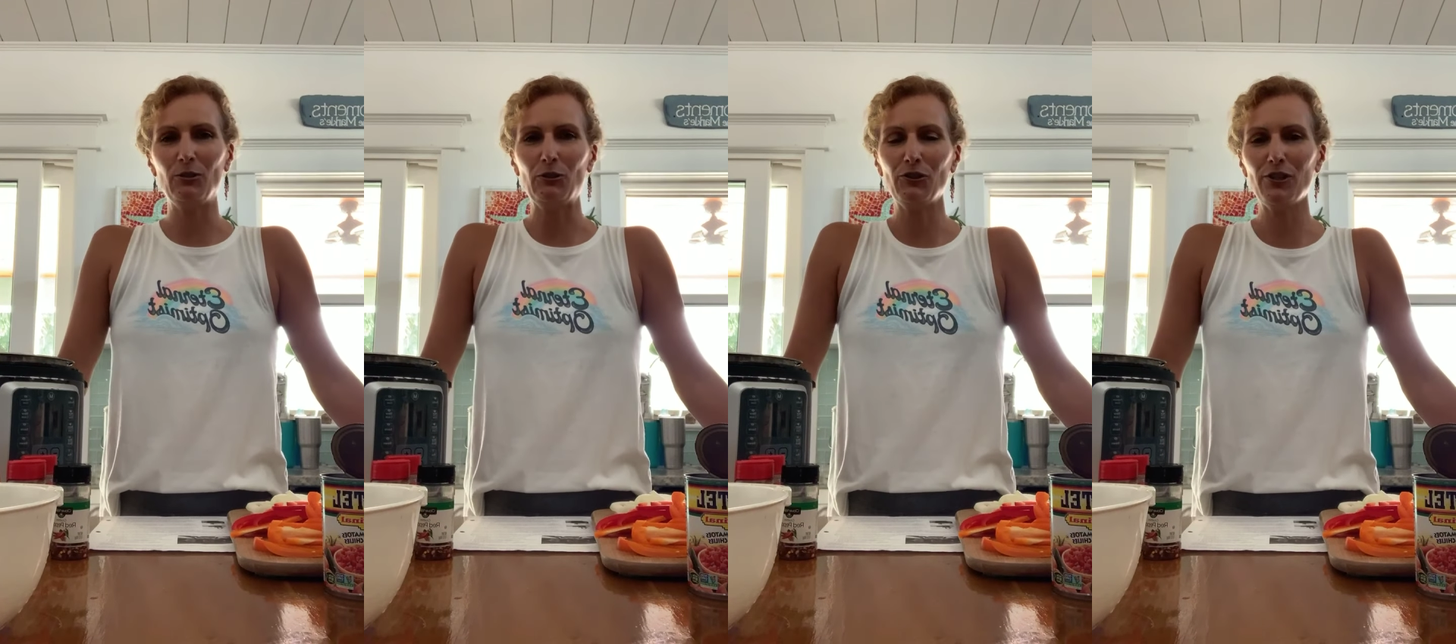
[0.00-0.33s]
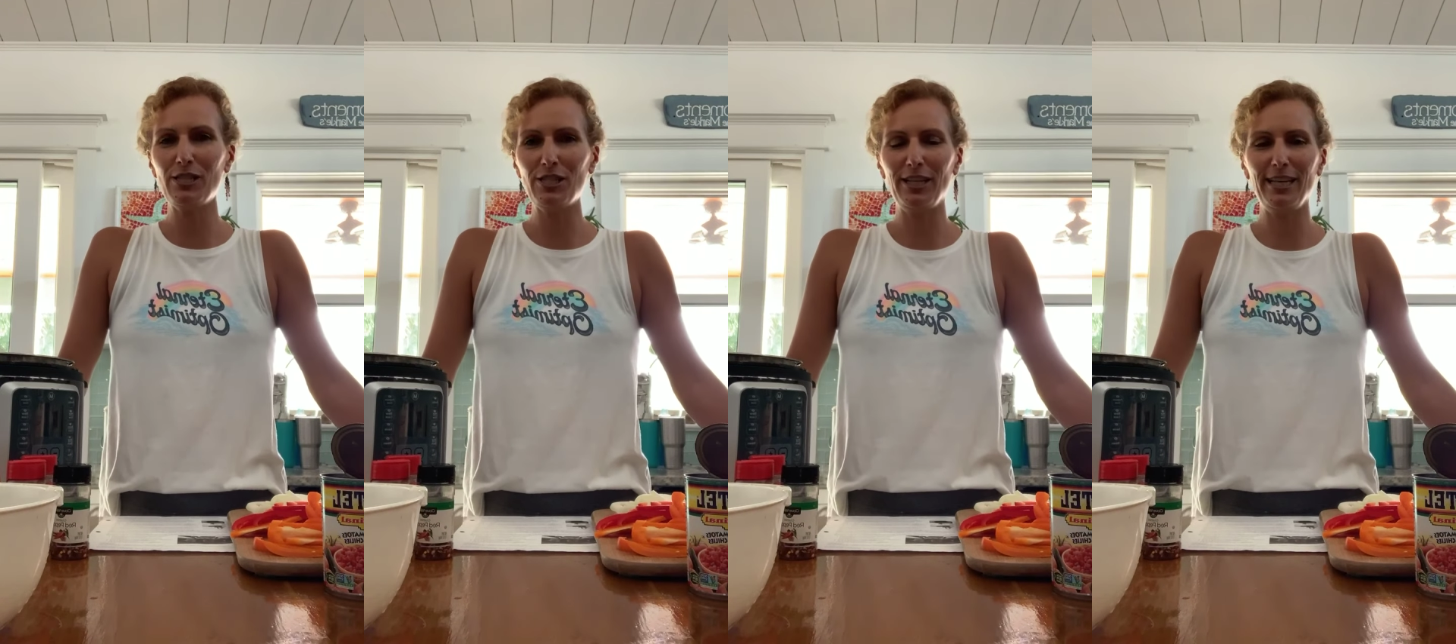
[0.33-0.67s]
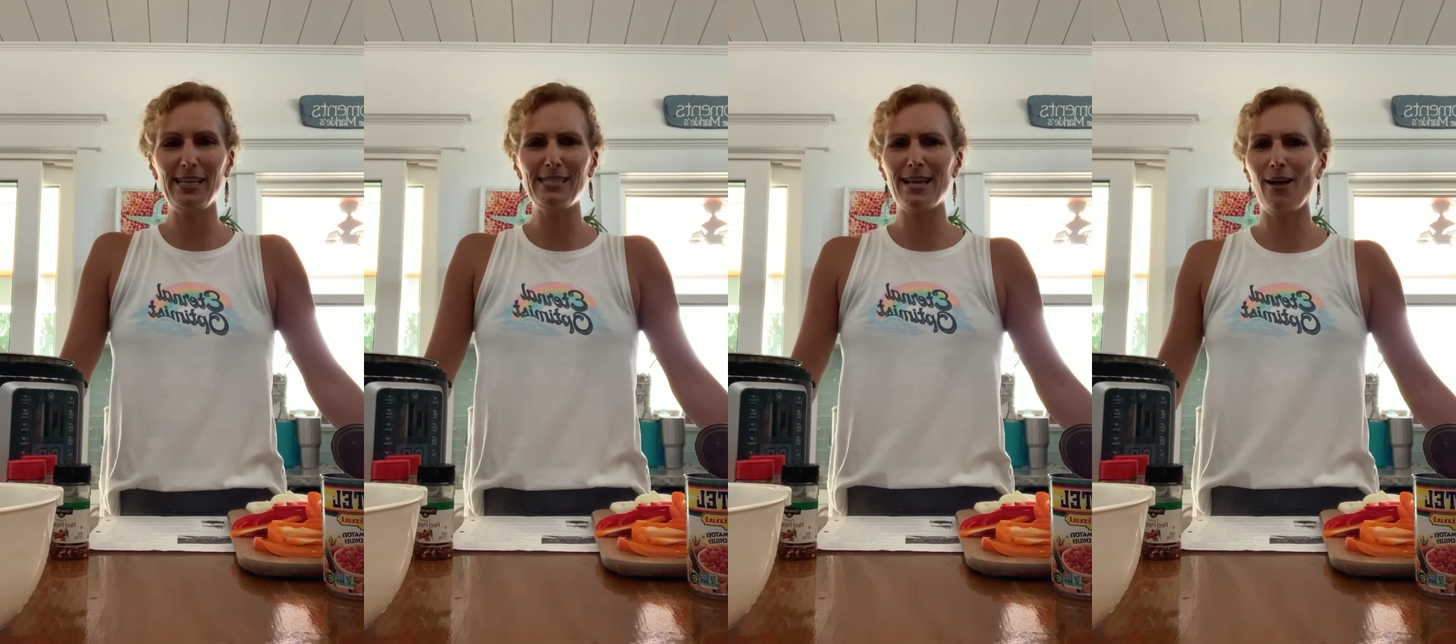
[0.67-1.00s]

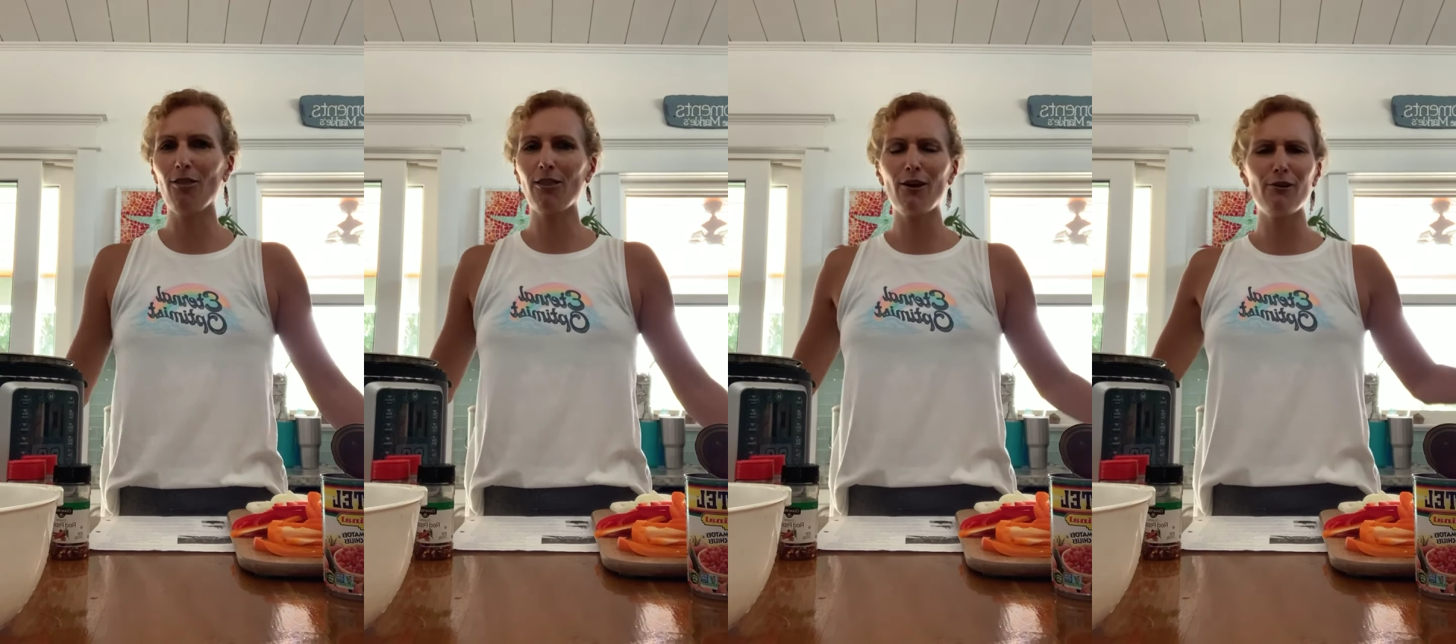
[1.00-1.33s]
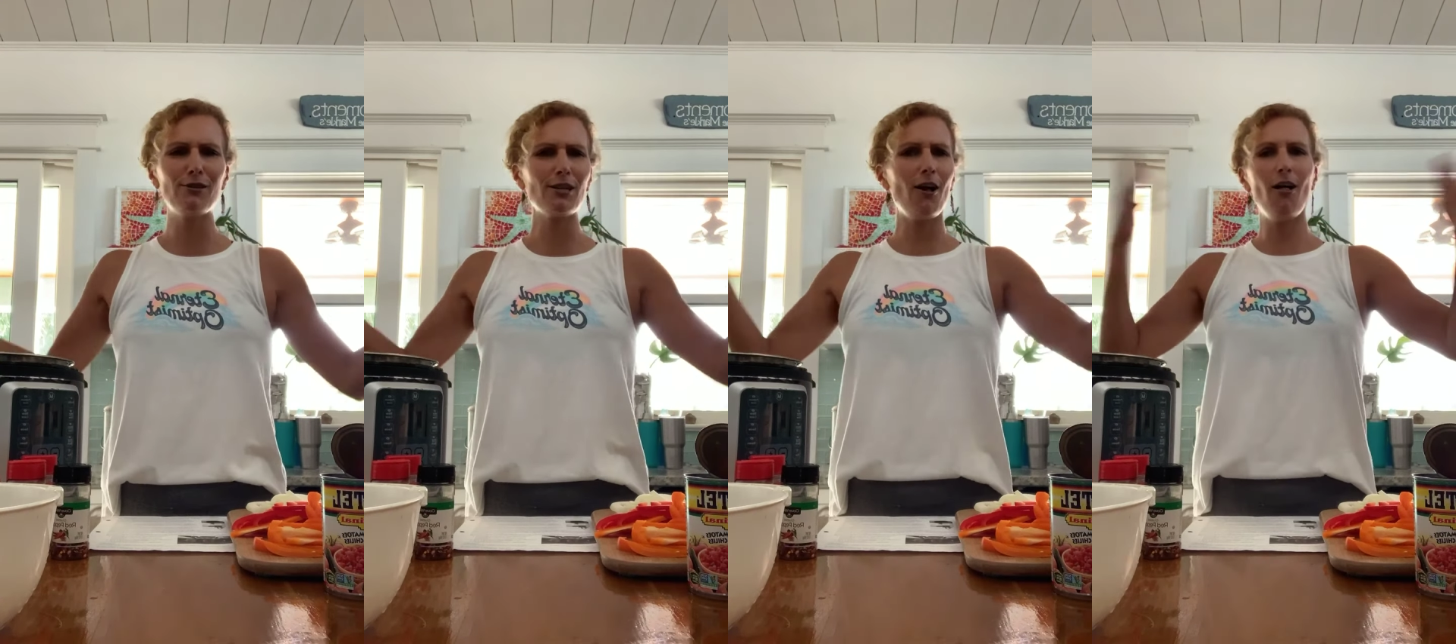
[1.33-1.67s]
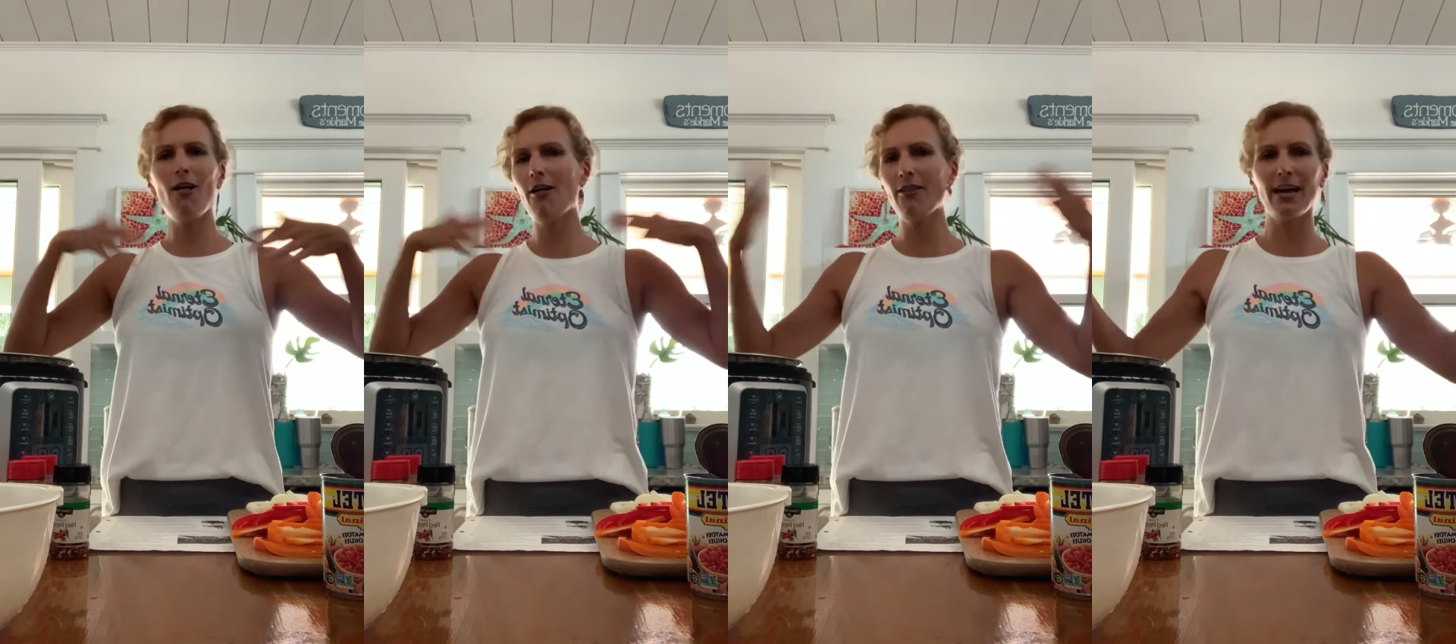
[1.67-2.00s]
nutritionist, health coach,
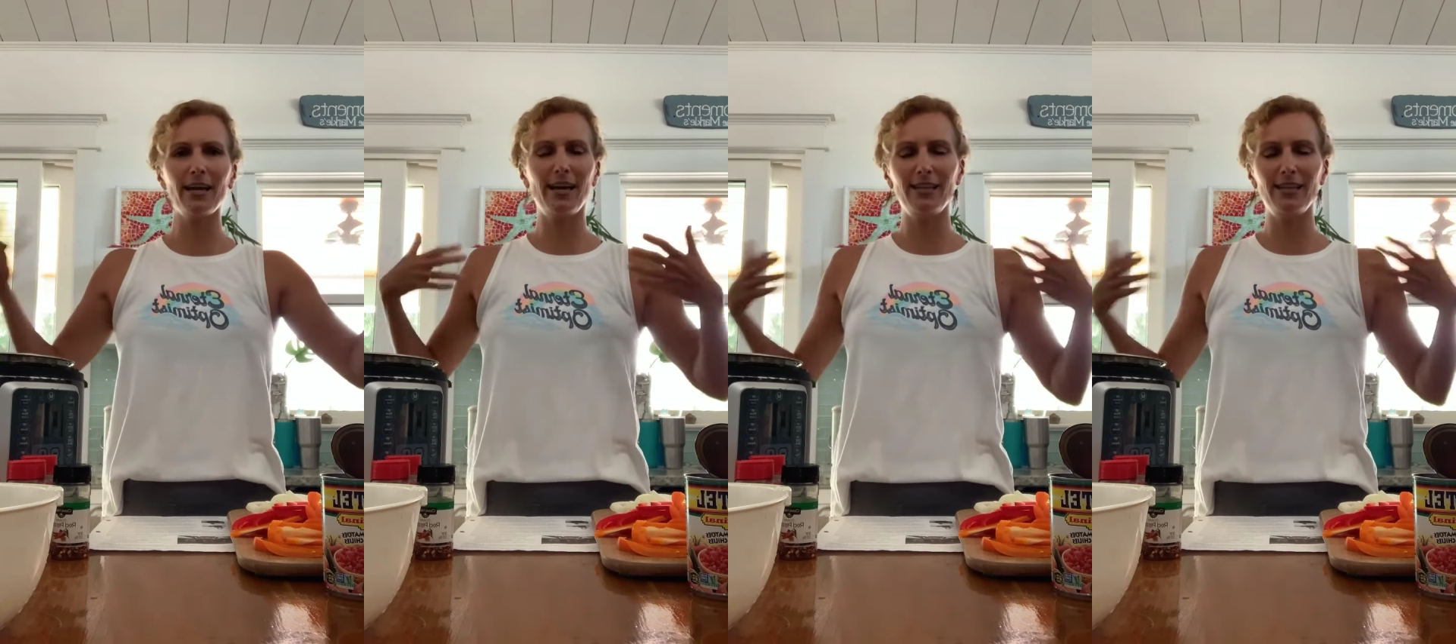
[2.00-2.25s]
all that kind